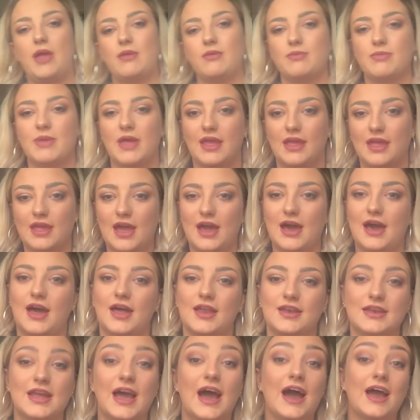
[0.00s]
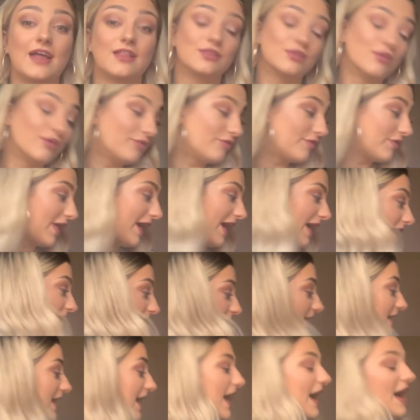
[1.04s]
baby pink and I love that.
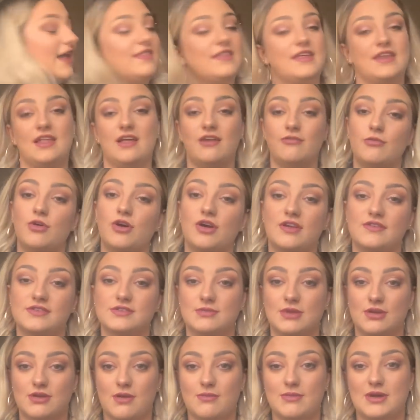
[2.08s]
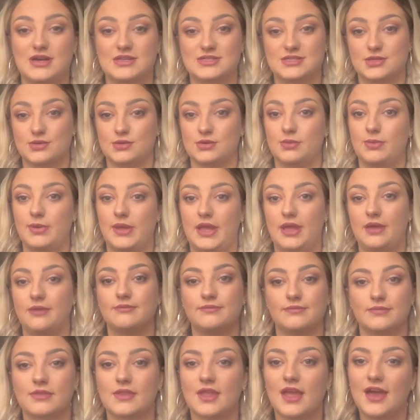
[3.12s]
And then I'll have more gifts at my grandma's that will be
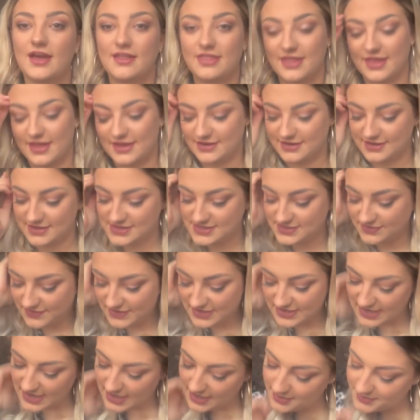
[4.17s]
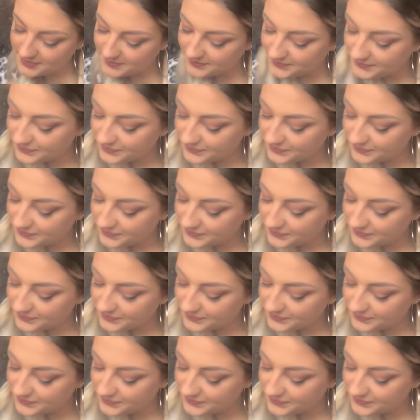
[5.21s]
at the end of this video.